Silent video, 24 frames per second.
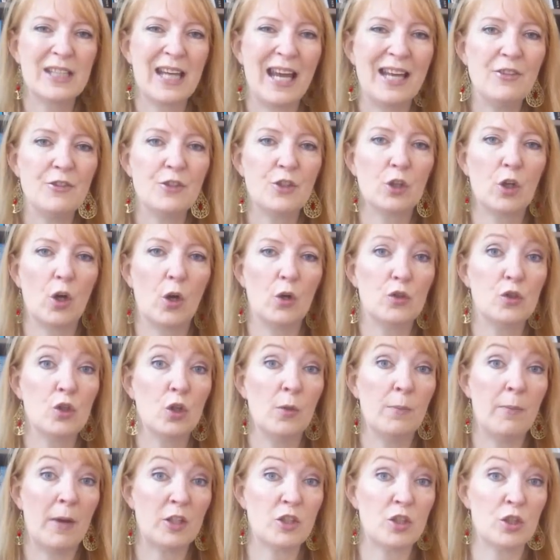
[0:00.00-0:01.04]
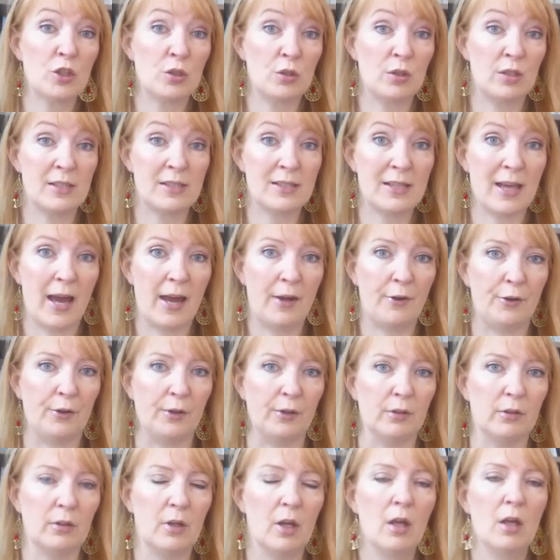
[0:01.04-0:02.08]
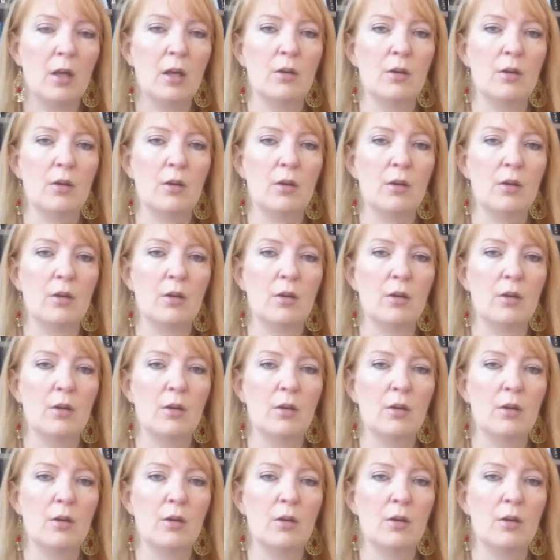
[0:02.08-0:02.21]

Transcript: tend to go too much to the Saturn,